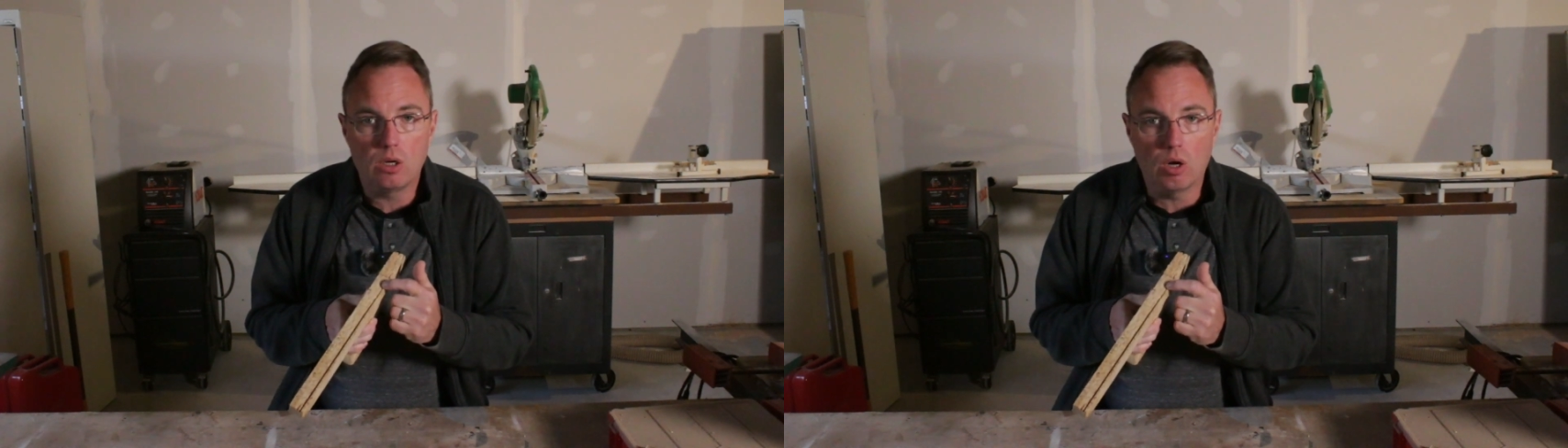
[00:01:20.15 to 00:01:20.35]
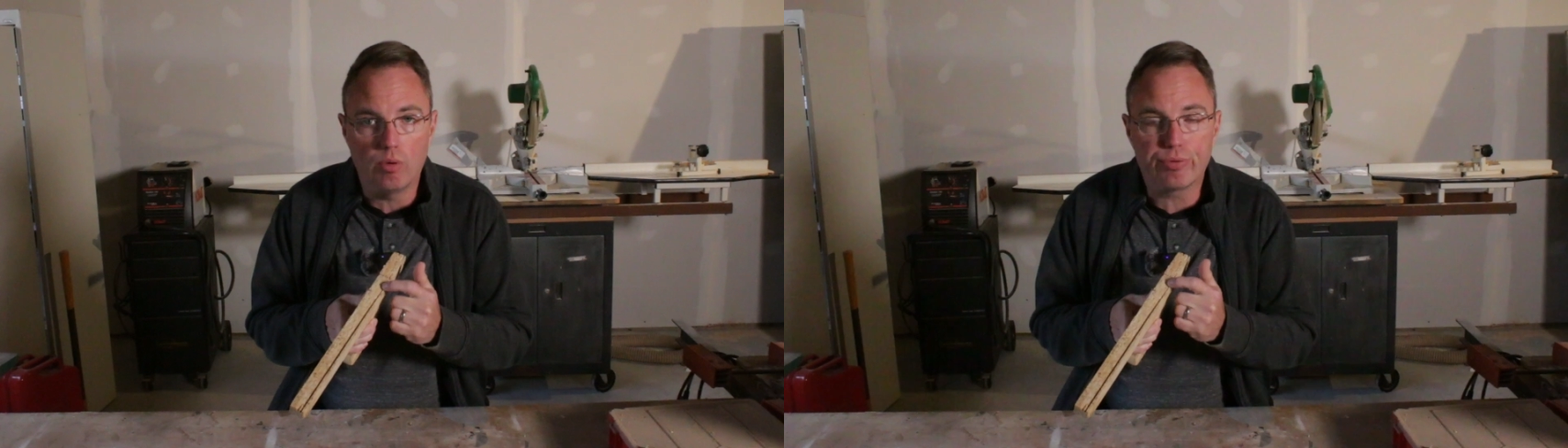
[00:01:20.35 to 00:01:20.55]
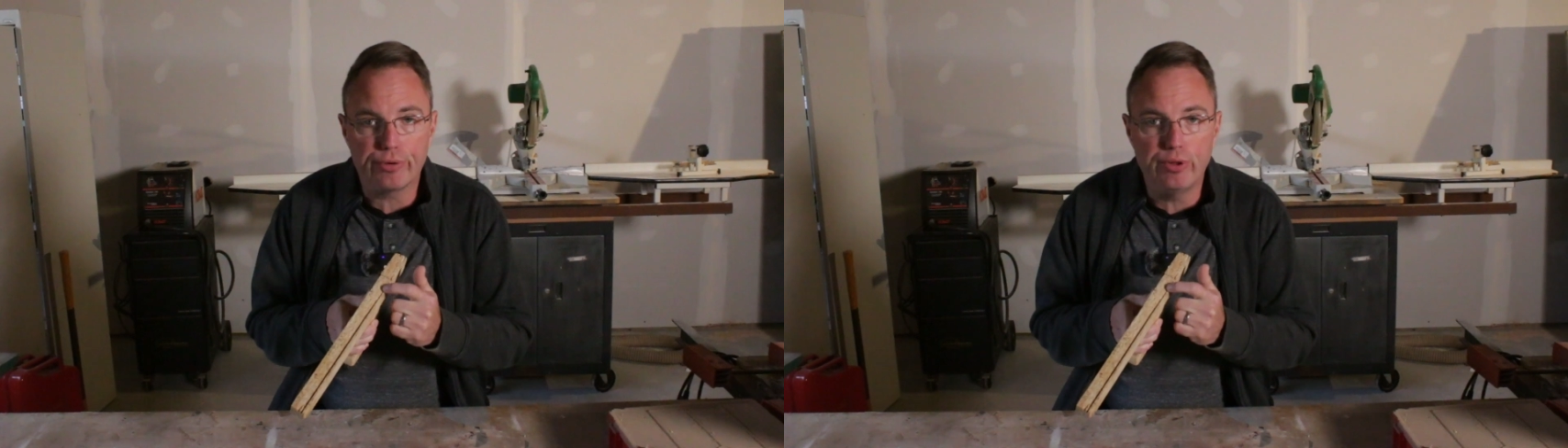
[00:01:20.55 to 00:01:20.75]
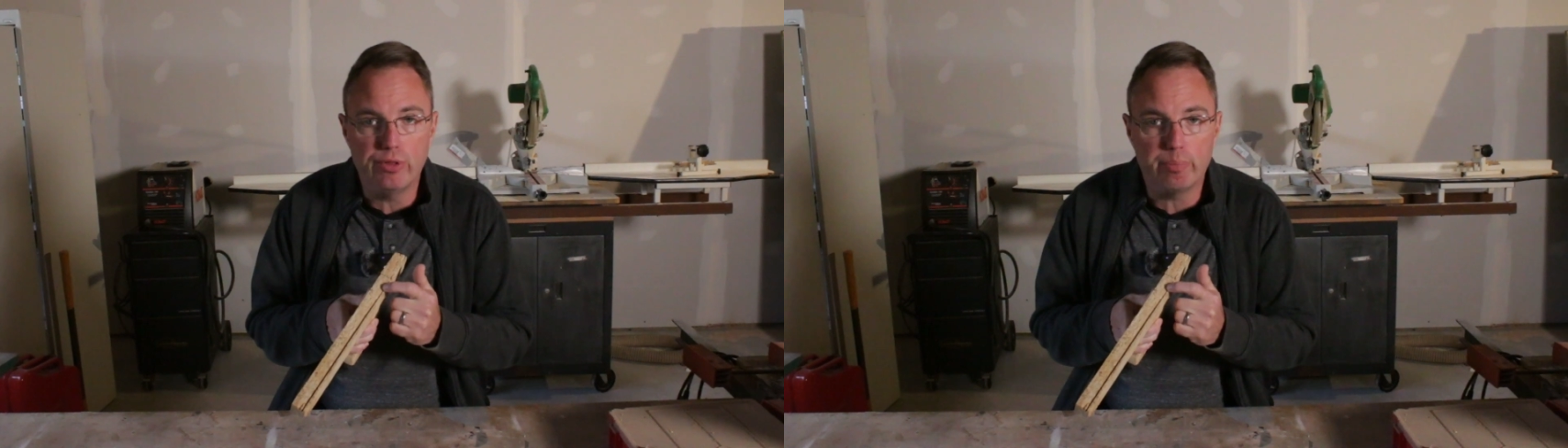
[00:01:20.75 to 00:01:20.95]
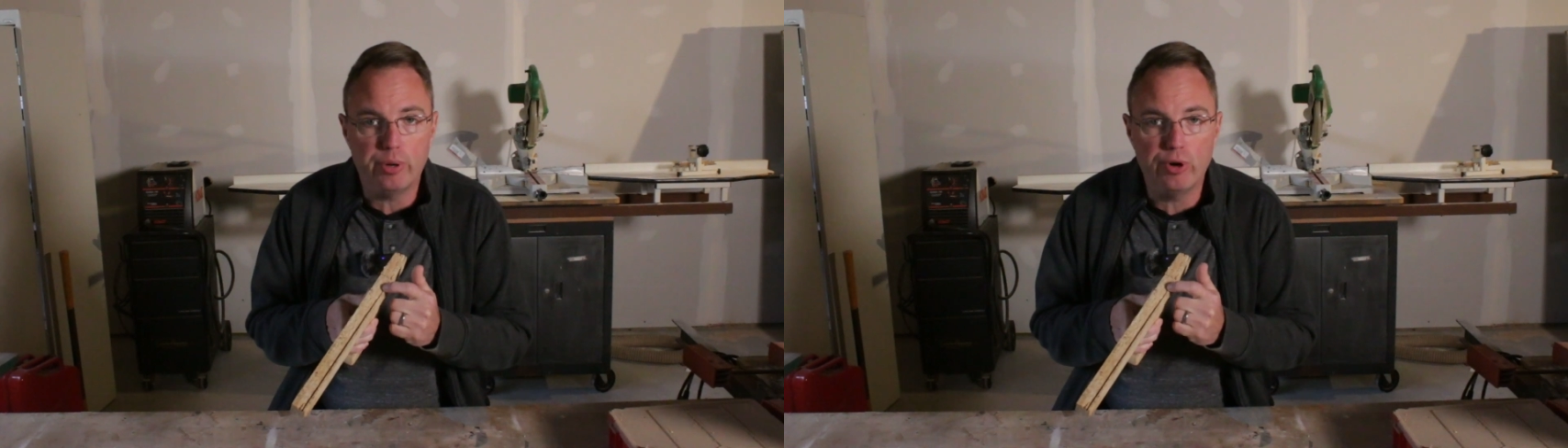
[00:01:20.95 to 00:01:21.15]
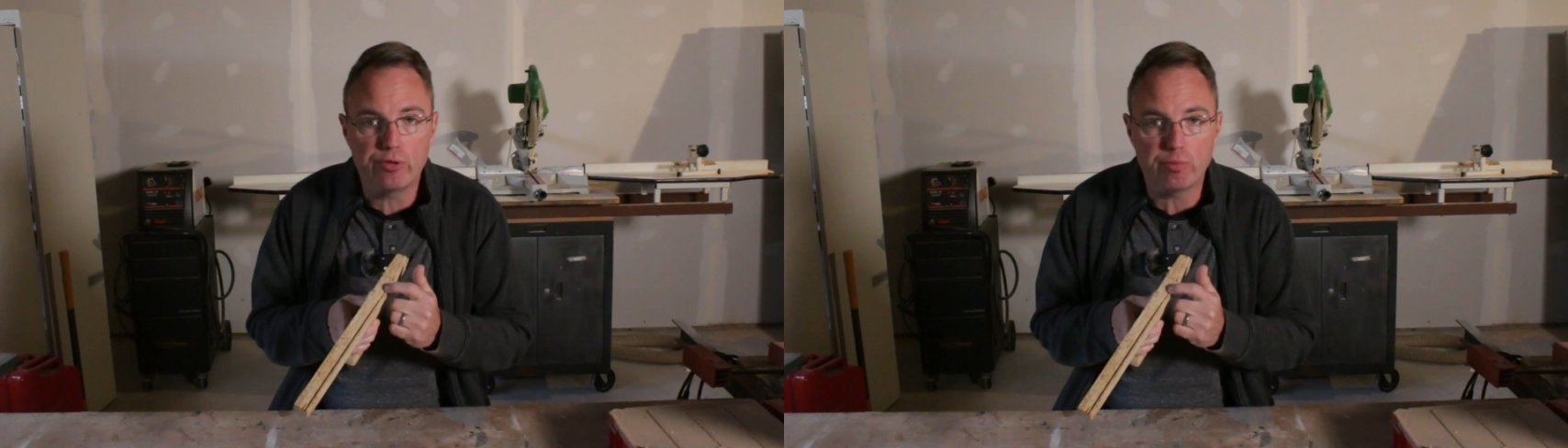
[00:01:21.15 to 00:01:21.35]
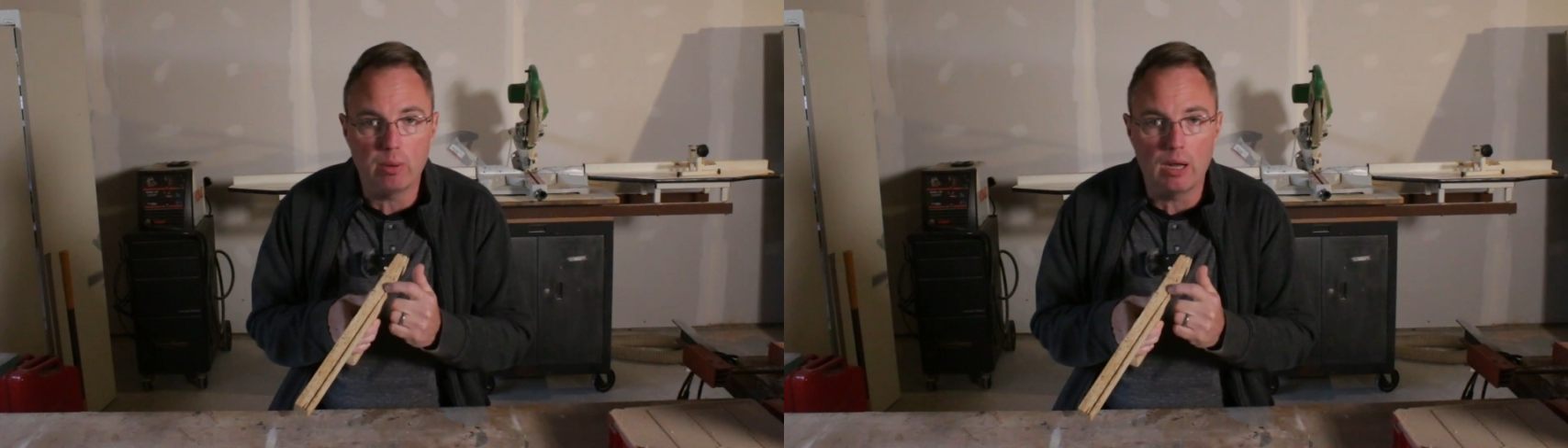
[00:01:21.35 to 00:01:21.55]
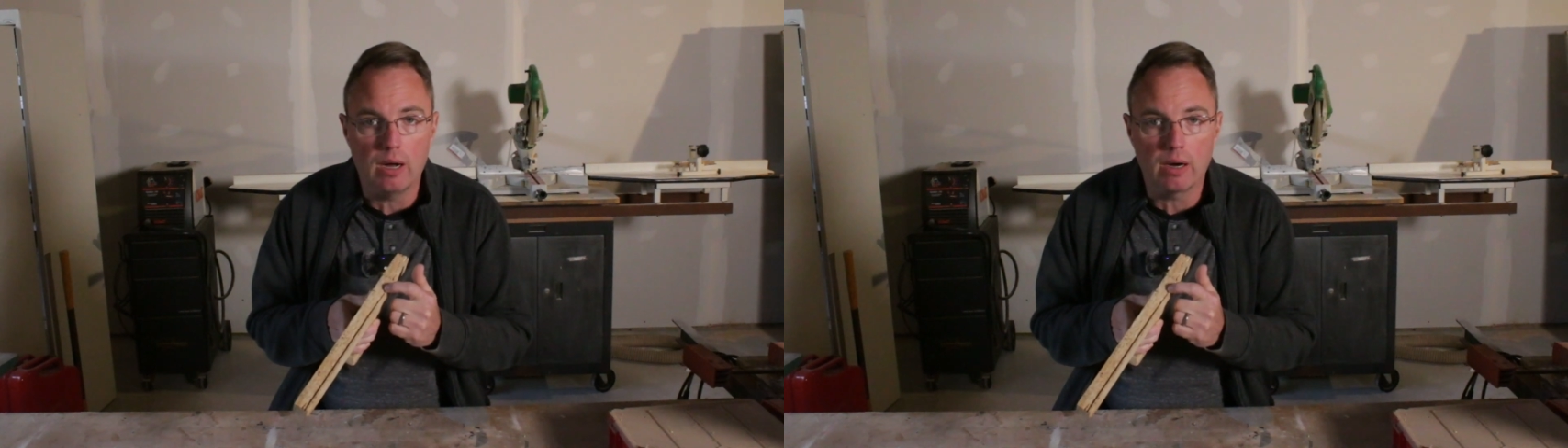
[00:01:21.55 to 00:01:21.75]
go through the push
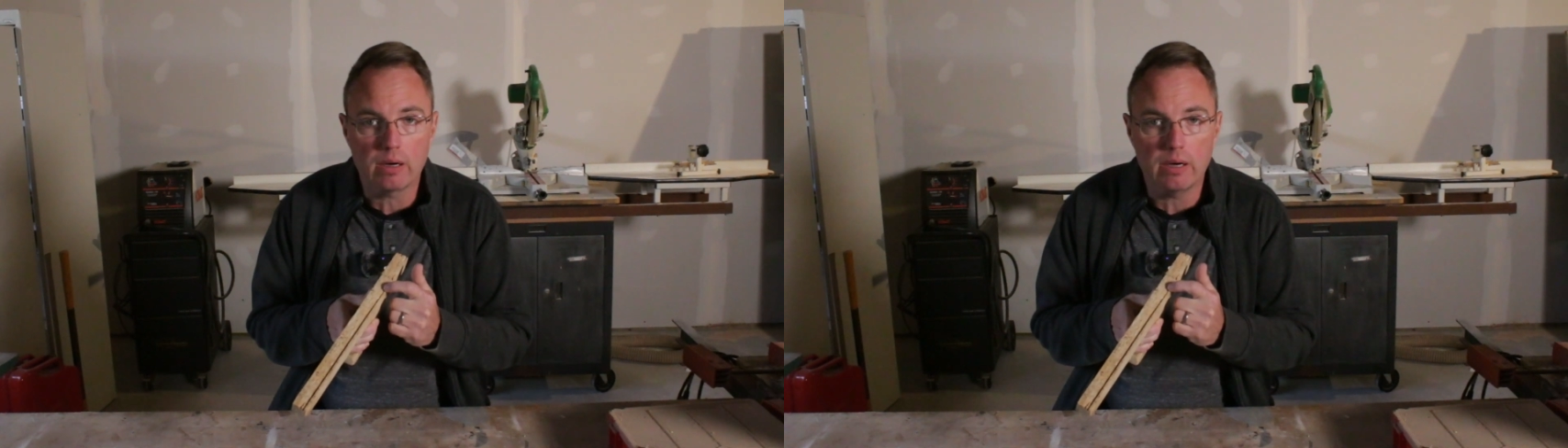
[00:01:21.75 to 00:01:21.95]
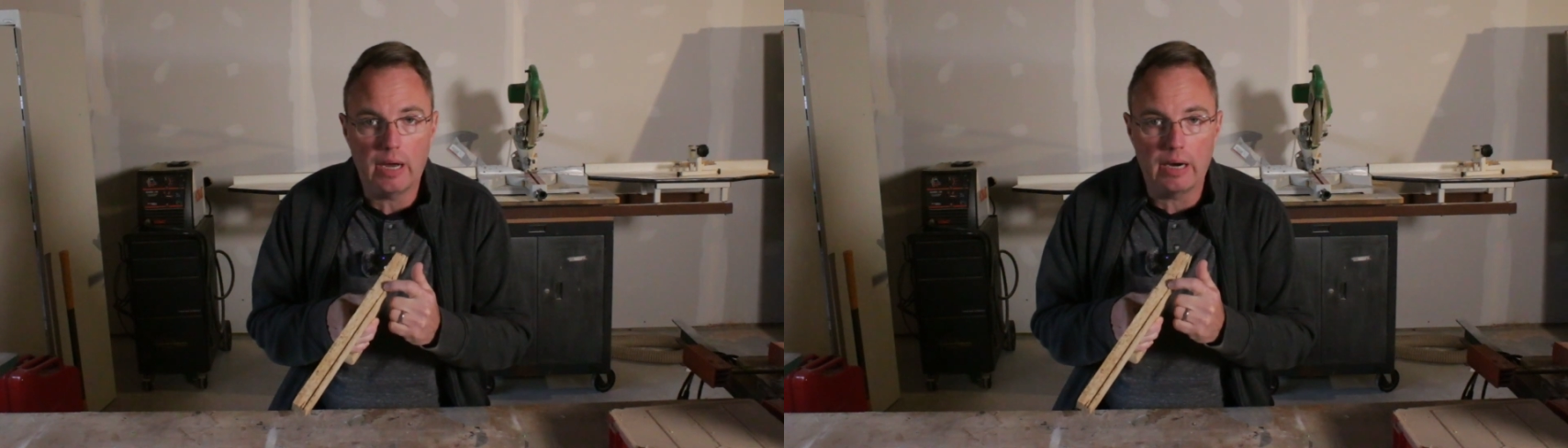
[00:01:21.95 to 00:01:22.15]
block